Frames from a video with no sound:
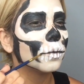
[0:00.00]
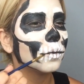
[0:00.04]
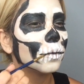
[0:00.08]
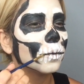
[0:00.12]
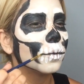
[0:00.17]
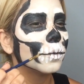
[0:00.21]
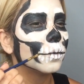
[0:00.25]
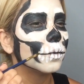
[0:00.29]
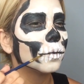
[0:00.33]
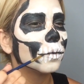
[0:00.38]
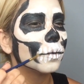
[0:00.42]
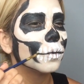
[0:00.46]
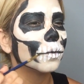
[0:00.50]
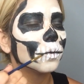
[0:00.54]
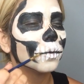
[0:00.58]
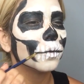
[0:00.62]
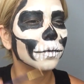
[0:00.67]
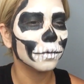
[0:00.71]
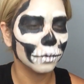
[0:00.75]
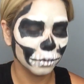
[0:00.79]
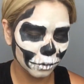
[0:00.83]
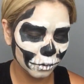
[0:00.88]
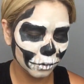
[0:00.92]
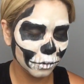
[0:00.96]
features of
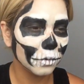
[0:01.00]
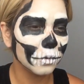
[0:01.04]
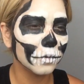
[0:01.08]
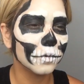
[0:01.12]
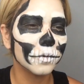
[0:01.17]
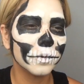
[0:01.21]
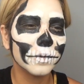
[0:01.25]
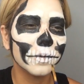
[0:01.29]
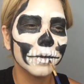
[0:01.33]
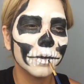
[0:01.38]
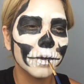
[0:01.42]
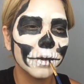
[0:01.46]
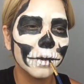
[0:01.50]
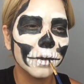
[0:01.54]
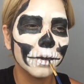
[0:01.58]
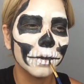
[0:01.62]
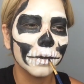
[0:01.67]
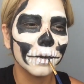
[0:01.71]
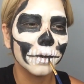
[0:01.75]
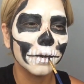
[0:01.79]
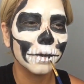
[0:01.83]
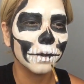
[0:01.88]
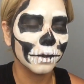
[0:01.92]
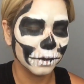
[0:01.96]
my face, like
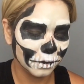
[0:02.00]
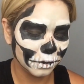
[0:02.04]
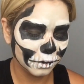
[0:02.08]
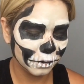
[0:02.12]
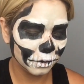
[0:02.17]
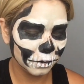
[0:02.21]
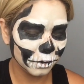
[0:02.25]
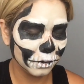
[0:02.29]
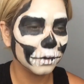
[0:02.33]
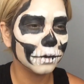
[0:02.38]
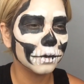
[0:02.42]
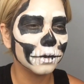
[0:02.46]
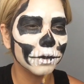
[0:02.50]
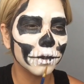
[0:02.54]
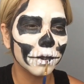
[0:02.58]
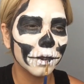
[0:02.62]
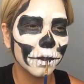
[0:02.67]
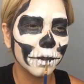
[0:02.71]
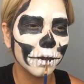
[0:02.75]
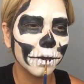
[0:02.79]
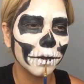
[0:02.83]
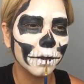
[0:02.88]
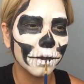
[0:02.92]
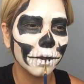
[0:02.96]
to make the
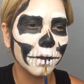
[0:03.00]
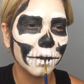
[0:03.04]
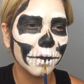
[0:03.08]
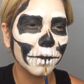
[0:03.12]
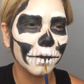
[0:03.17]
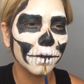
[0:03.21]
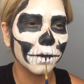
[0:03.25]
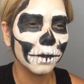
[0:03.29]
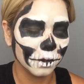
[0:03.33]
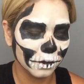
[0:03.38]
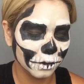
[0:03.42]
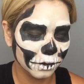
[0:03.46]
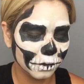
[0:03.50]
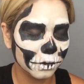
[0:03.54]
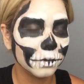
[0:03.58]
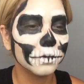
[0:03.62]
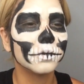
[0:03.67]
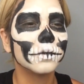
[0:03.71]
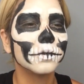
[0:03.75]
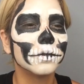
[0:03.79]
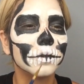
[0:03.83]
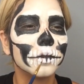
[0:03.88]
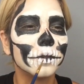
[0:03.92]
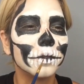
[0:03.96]
skull
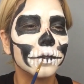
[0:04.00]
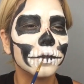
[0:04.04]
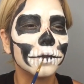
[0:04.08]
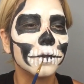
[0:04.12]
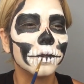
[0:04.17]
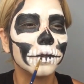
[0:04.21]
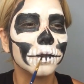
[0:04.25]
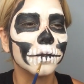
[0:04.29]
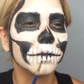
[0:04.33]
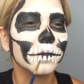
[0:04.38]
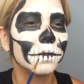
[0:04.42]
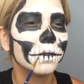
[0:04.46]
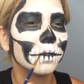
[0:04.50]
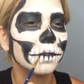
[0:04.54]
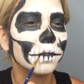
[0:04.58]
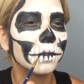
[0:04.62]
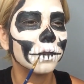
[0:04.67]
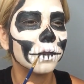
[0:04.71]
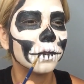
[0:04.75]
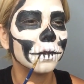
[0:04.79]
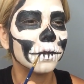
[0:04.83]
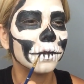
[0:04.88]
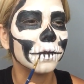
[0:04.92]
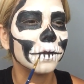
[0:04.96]
have more
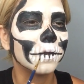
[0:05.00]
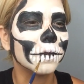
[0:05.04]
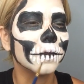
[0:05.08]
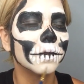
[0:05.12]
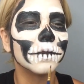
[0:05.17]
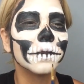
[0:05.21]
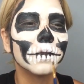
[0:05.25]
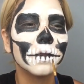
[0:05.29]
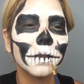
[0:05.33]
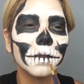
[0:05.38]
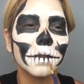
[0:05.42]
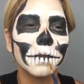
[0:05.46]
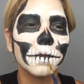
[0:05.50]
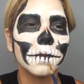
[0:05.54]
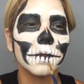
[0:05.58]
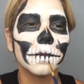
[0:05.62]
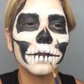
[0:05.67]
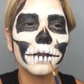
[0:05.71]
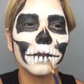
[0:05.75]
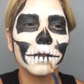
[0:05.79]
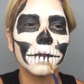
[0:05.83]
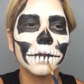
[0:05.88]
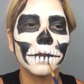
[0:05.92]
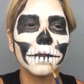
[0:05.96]
dimension, more
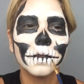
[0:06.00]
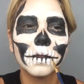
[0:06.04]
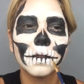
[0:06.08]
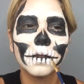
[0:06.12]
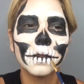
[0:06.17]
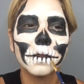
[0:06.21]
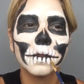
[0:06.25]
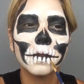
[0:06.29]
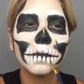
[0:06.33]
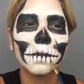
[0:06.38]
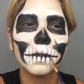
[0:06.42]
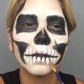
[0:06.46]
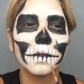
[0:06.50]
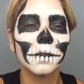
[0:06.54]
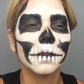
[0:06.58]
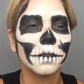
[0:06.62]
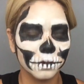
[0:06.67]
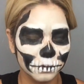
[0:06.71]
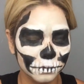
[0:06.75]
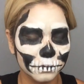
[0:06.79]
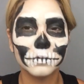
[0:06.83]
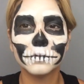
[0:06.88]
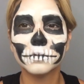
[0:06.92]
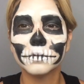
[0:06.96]
volume.
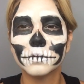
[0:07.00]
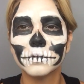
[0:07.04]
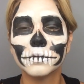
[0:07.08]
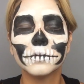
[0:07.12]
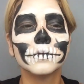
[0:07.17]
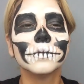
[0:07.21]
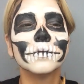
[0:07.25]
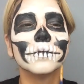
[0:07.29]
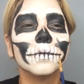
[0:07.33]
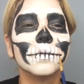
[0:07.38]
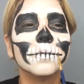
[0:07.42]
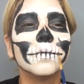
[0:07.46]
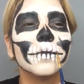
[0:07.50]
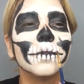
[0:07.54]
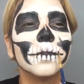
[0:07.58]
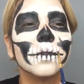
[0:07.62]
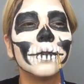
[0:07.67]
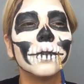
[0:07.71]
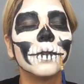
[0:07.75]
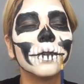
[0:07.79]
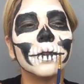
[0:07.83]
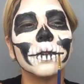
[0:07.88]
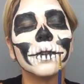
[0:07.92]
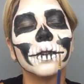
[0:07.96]

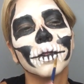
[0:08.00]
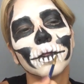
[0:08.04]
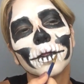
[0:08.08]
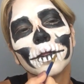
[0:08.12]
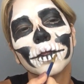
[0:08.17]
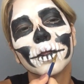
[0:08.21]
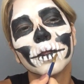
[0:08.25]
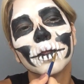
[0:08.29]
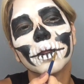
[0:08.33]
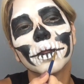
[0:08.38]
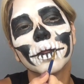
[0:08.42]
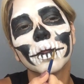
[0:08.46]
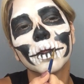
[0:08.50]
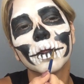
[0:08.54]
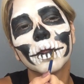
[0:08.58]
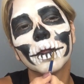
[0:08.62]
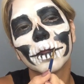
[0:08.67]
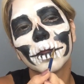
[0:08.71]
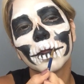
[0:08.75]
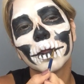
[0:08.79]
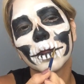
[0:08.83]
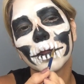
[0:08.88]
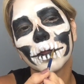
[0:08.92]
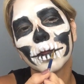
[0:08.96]
For the teeth
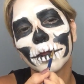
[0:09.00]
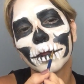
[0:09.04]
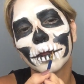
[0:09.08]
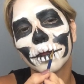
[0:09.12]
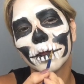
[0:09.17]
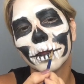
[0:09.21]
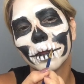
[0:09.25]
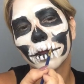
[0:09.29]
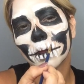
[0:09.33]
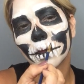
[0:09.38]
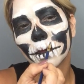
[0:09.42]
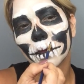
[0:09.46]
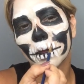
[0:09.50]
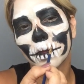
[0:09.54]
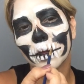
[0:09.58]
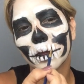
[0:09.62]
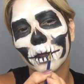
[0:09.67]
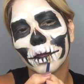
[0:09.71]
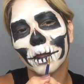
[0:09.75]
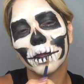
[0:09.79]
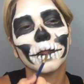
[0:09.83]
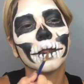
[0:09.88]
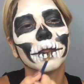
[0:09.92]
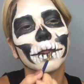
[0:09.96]
now, I am going
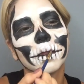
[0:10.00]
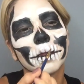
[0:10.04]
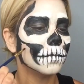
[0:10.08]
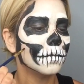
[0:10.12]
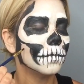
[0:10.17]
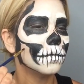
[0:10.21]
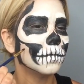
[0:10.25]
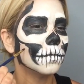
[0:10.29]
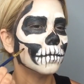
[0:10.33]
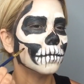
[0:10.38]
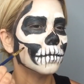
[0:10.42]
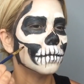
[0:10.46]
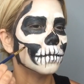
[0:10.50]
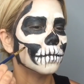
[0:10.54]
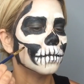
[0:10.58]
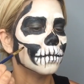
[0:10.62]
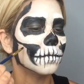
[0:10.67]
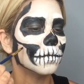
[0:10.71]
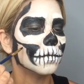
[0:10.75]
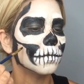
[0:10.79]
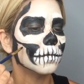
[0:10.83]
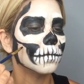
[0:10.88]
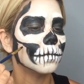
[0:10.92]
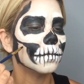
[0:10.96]
in with black in a
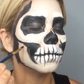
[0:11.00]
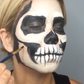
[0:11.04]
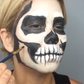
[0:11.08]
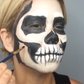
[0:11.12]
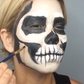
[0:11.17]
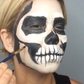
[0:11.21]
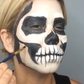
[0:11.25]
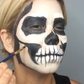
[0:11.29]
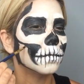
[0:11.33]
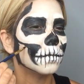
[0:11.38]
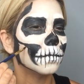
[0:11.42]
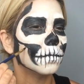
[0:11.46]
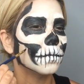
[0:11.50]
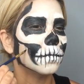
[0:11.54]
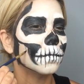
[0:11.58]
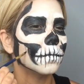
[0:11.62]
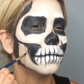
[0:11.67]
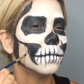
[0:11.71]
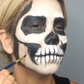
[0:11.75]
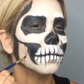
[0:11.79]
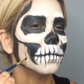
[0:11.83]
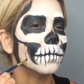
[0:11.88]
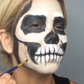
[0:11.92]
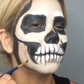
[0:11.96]
very fine detail
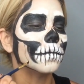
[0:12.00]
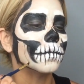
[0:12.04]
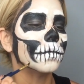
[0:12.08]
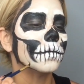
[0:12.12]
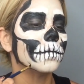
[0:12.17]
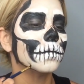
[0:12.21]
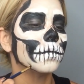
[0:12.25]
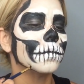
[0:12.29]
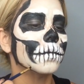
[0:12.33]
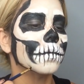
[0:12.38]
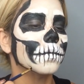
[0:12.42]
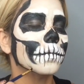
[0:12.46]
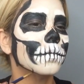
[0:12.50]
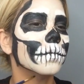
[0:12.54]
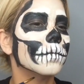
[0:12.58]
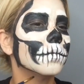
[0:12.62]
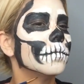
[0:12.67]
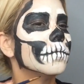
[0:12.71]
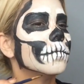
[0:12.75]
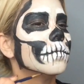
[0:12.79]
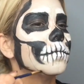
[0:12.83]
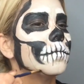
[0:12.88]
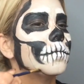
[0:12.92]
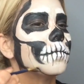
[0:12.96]
brush
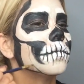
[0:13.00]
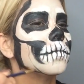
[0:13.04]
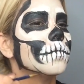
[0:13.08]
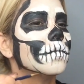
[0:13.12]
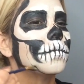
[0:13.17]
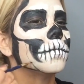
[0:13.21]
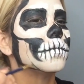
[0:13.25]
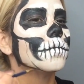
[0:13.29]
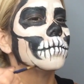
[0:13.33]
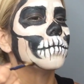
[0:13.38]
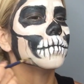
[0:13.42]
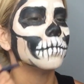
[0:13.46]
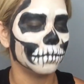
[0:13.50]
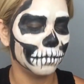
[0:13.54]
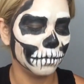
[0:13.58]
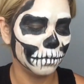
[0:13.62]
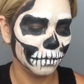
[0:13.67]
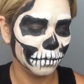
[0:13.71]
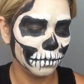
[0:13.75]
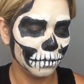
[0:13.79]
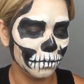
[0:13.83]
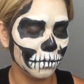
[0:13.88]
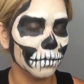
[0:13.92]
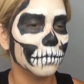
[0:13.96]
to create
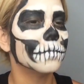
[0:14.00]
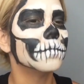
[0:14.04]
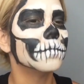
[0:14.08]
the